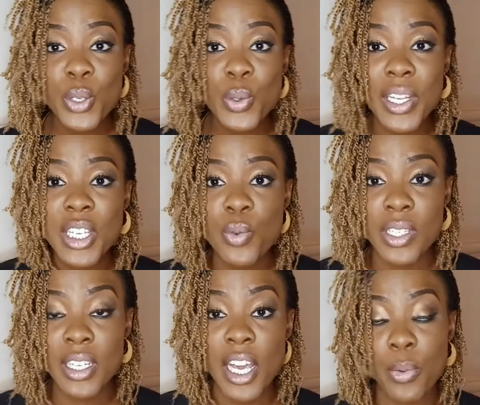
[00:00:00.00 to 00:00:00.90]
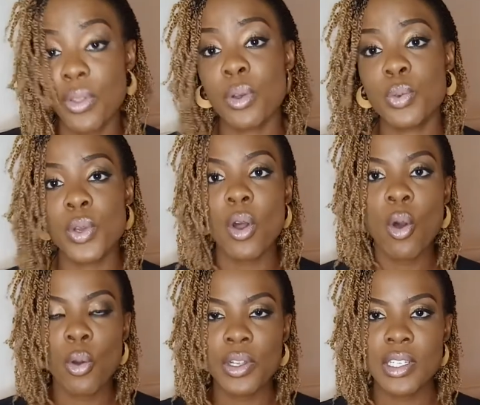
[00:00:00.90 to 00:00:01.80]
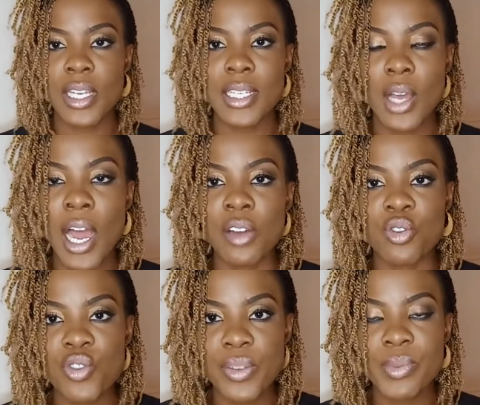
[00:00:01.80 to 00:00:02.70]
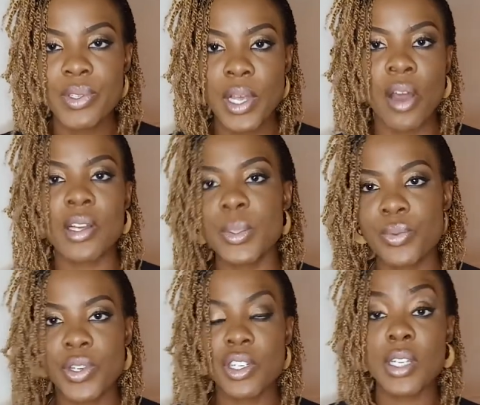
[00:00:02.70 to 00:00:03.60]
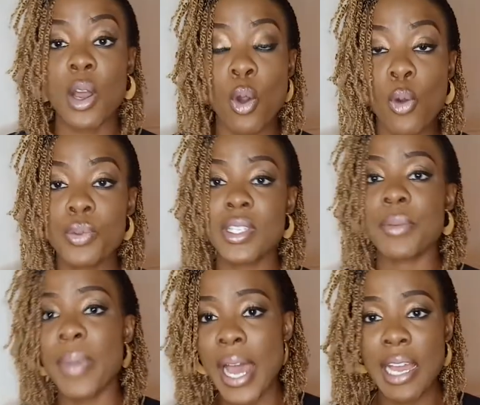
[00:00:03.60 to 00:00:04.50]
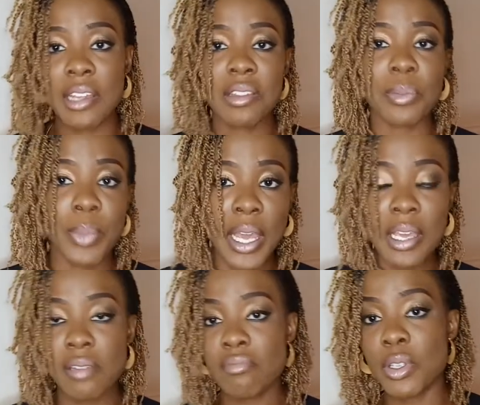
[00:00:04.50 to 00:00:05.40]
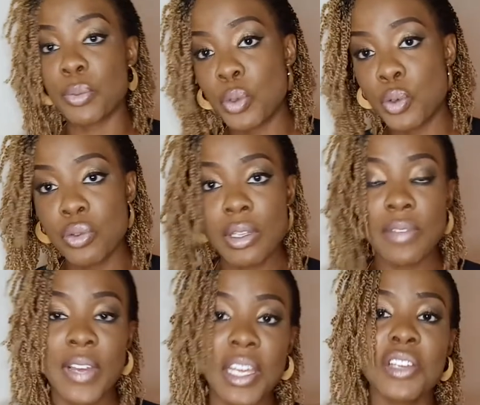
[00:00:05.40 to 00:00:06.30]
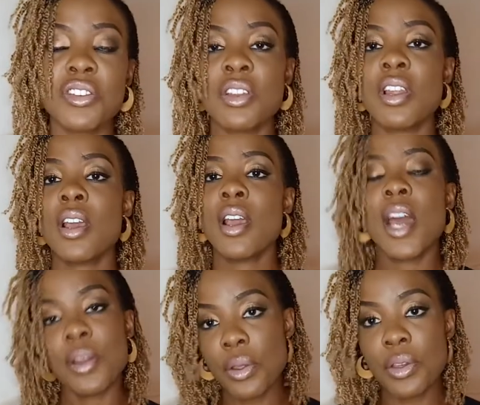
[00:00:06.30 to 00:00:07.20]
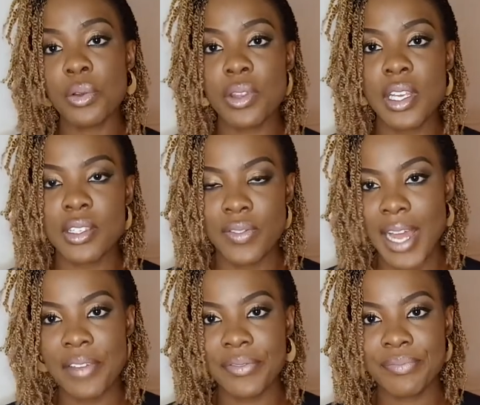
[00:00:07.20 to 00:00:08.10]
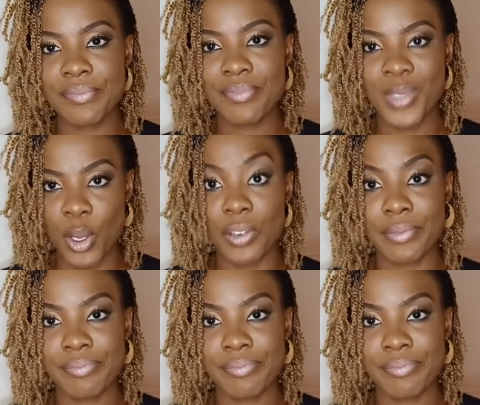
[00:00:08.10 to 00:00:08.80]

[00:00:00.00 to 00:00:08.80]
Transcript: 2020 was the year we thought we were all going to get our dreams, our aspirations, our hopes, the bag, the bay, the boo, the vacation, and all the good things of life done.